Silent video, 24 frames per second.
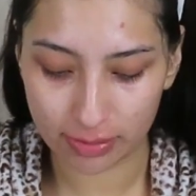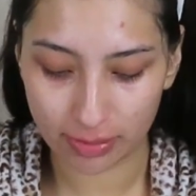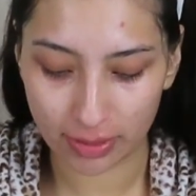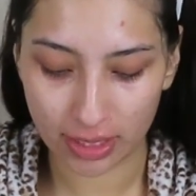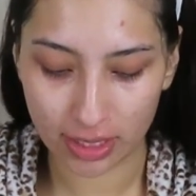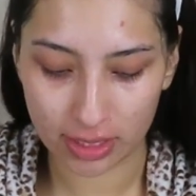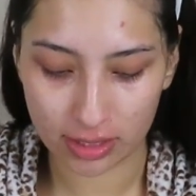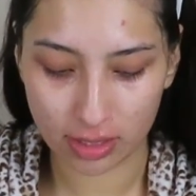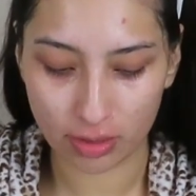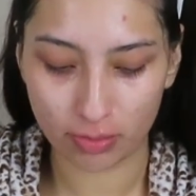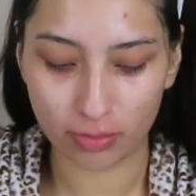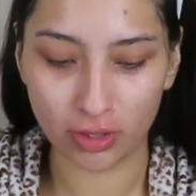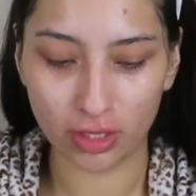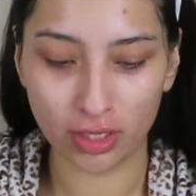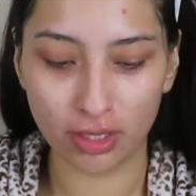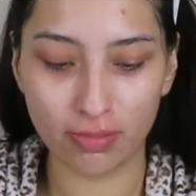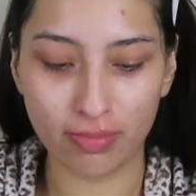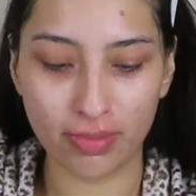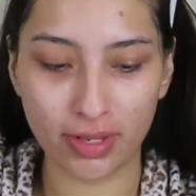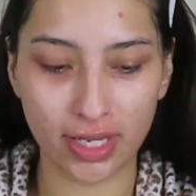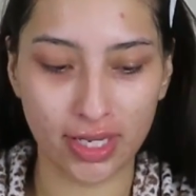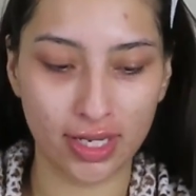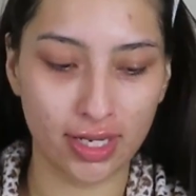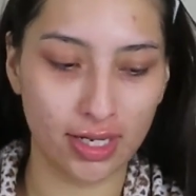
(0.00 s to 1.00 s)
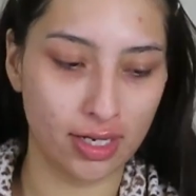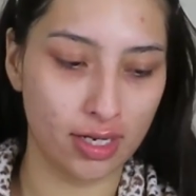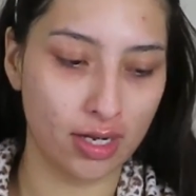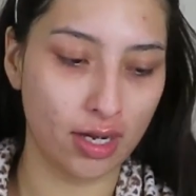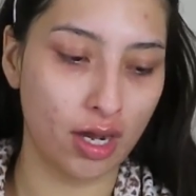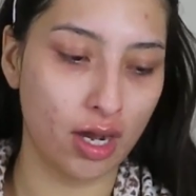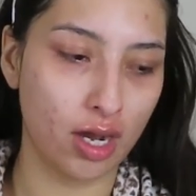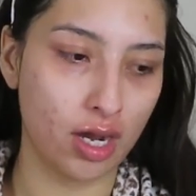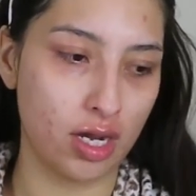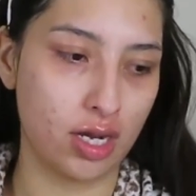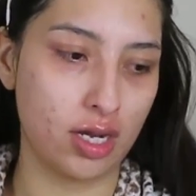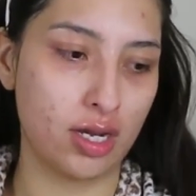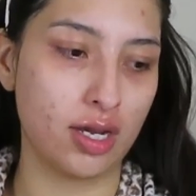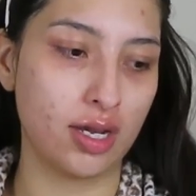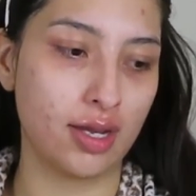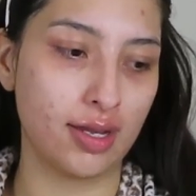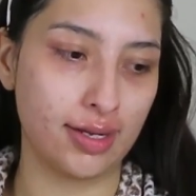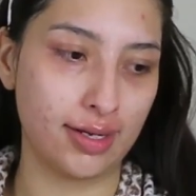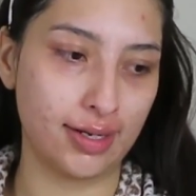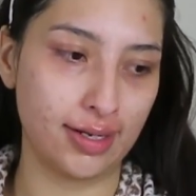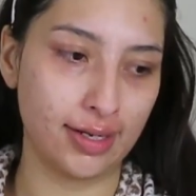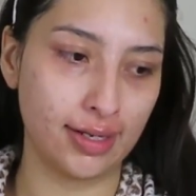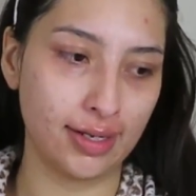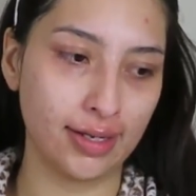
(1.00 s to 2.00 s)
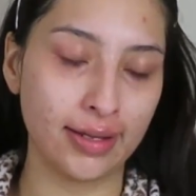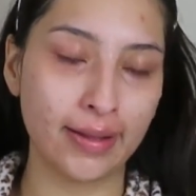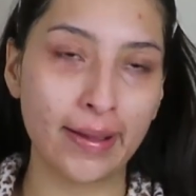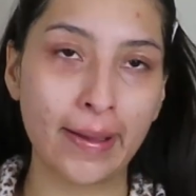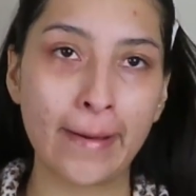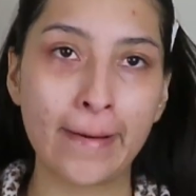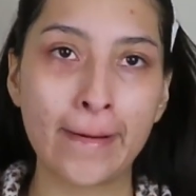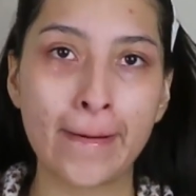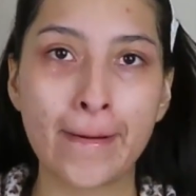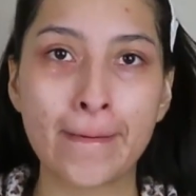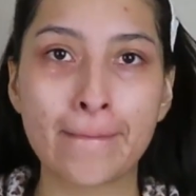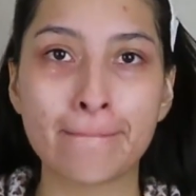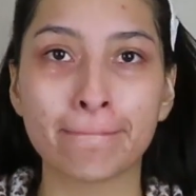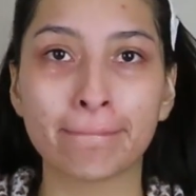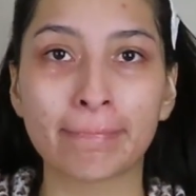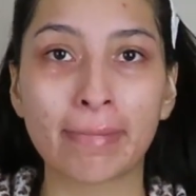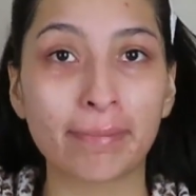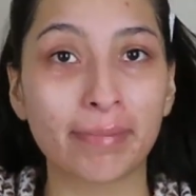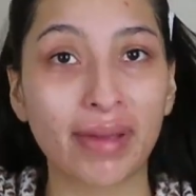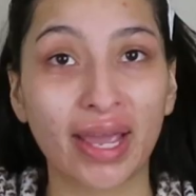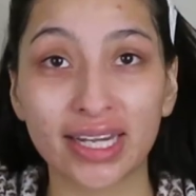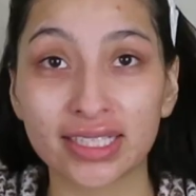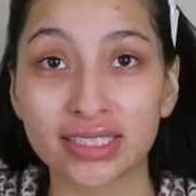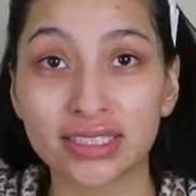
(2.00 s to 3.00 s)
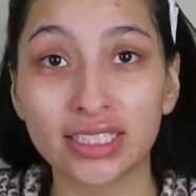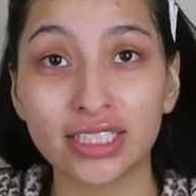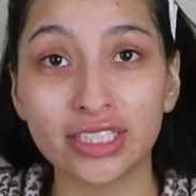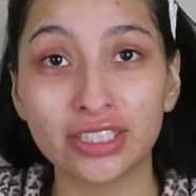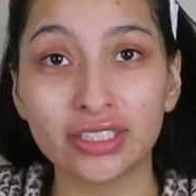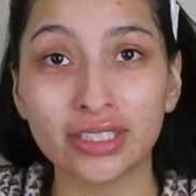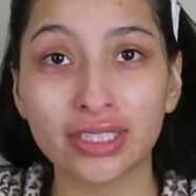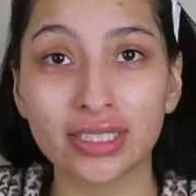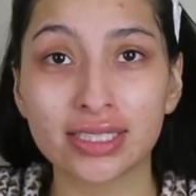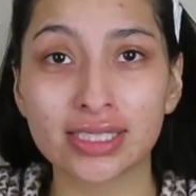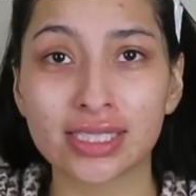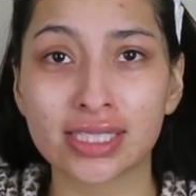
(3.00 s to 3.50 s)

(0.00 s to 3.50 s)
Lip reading: because I'm really big on bacteria.